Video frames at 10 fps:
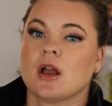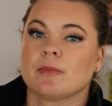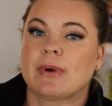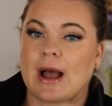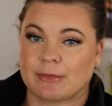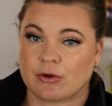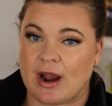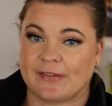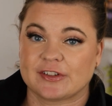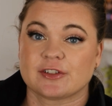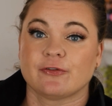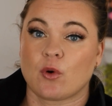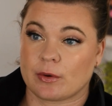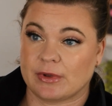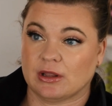Pat McGrath's
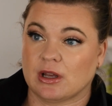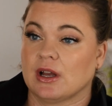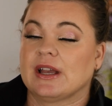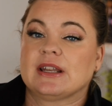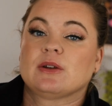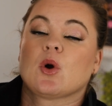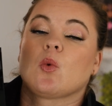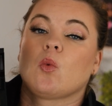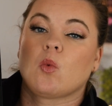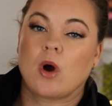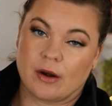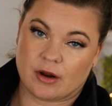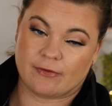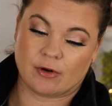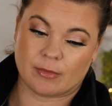formula in one
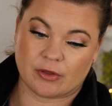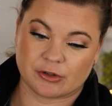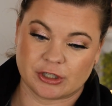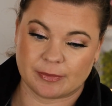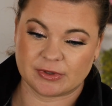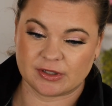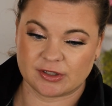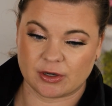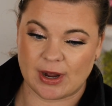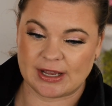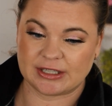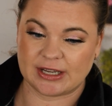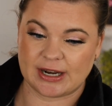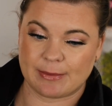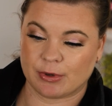of her motherships? So I
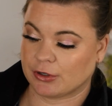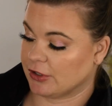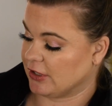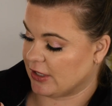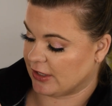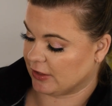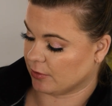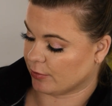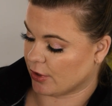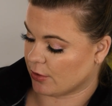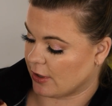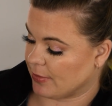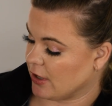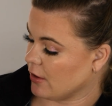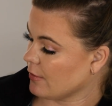did. I purchased it. This one broke up
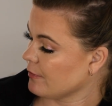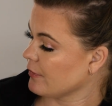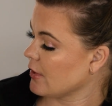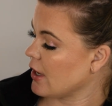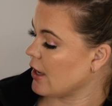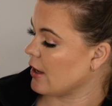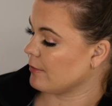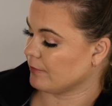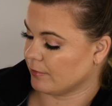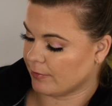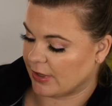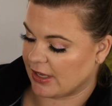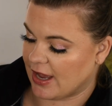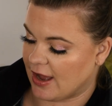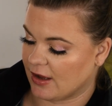here. But
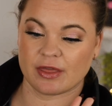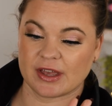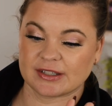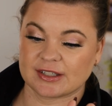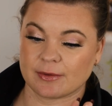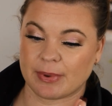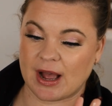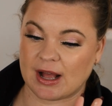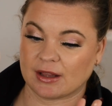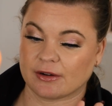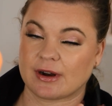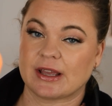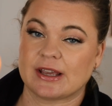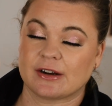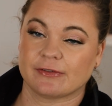yeah, this palette right
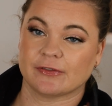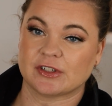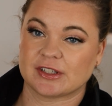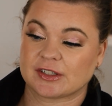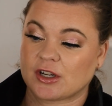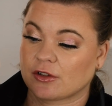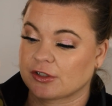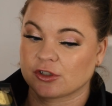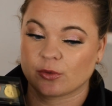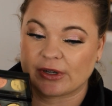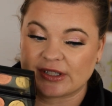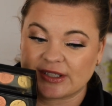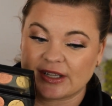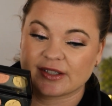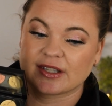here,
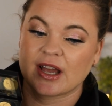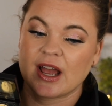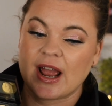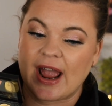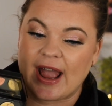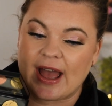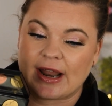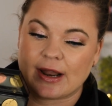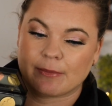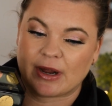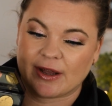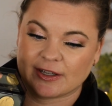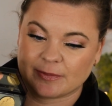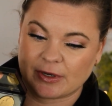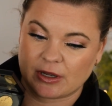$56.20, and my
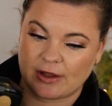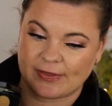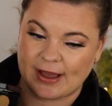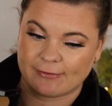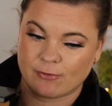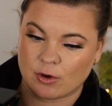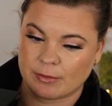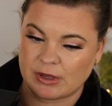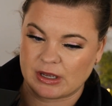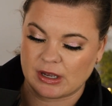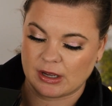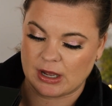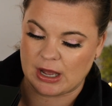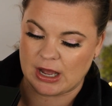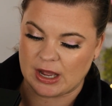husband got that for me.
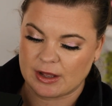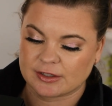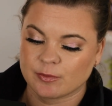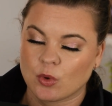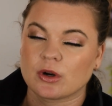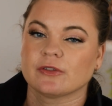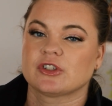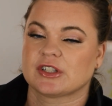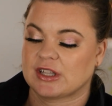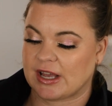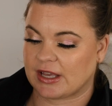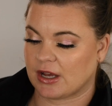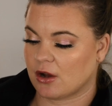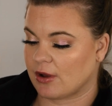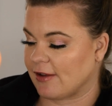It's more of just like
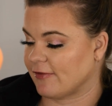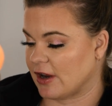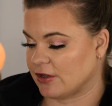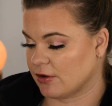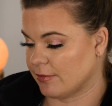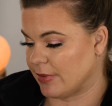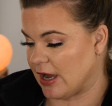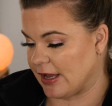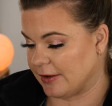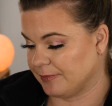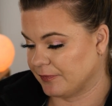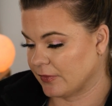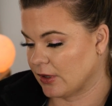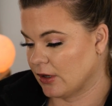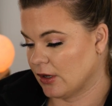a, okay, fine, you can buy it.
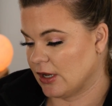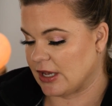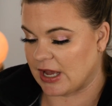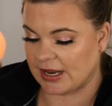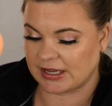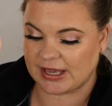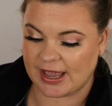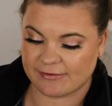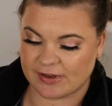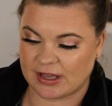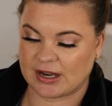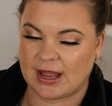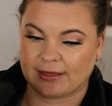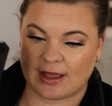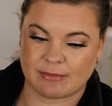He kind of gave in
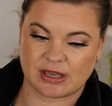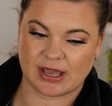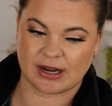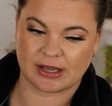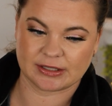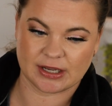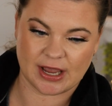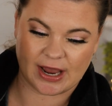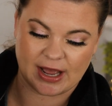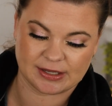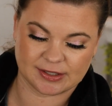and let me get it. And